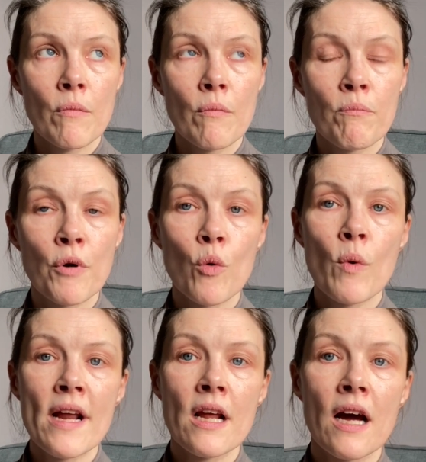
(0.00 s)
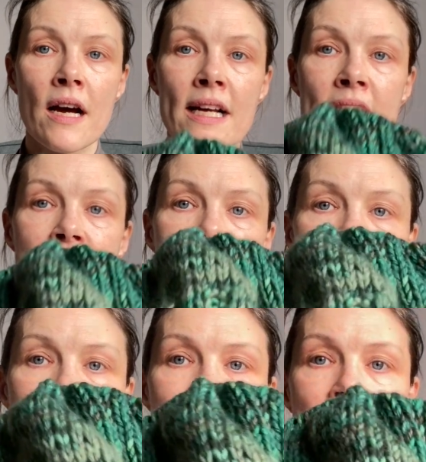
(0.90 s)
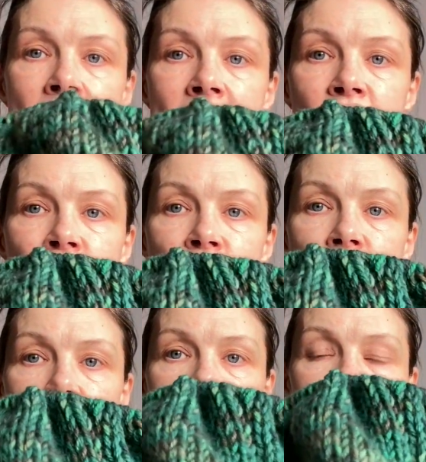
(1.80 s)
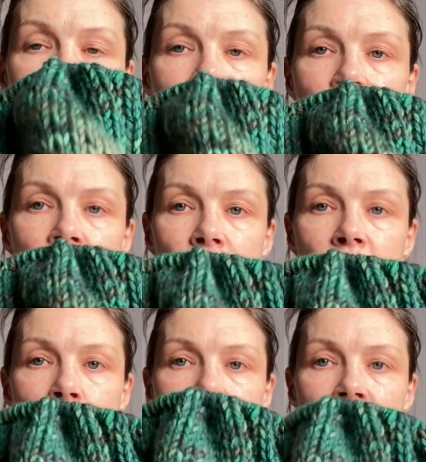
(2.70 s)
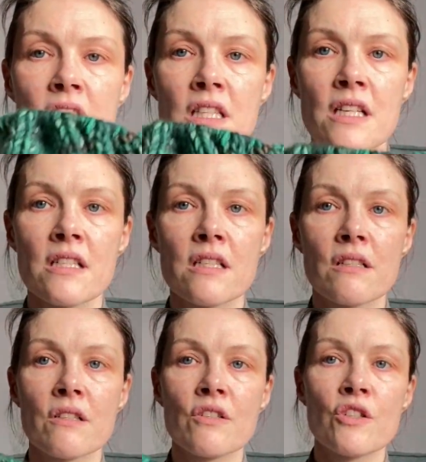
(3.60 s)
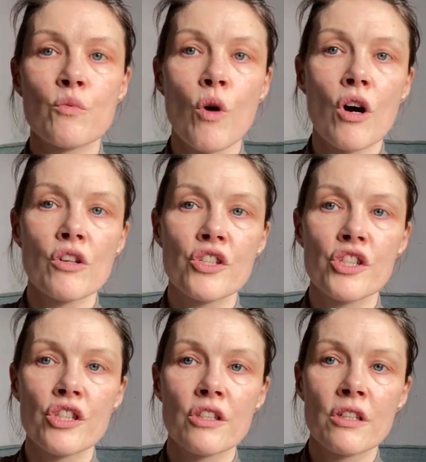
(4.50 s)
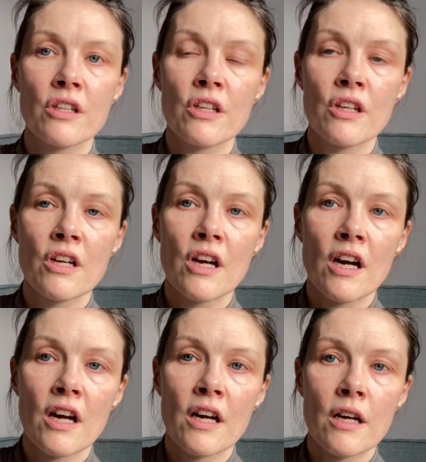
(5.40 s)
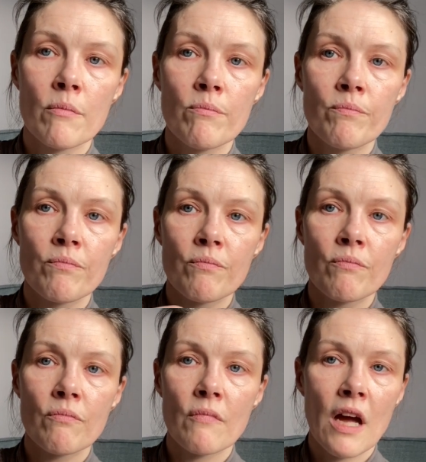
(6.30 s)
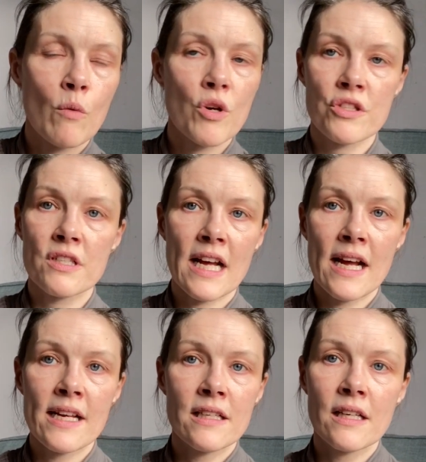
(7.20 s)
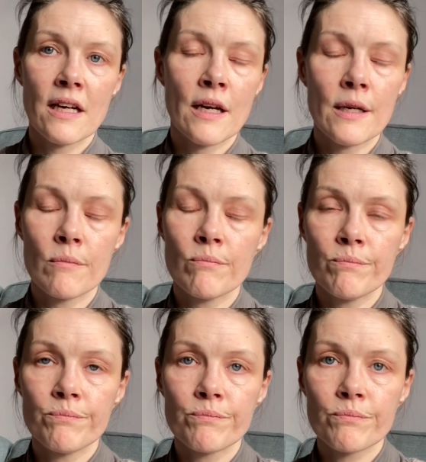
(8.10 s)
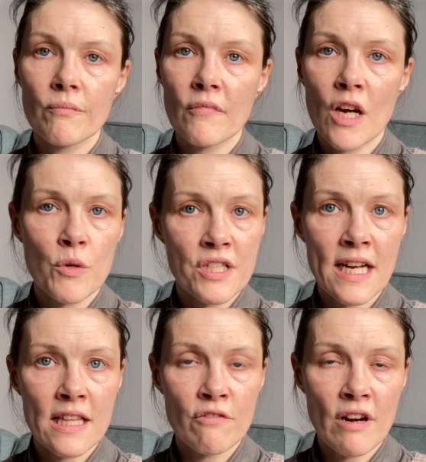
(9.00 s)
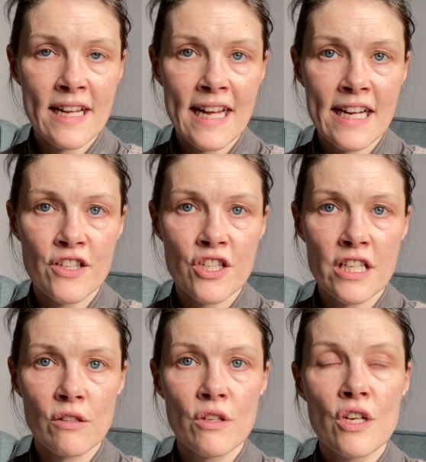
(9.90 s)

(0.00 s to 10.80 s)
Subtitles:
but when I did this when I did this swatch, I wasn't getting the right gauge still.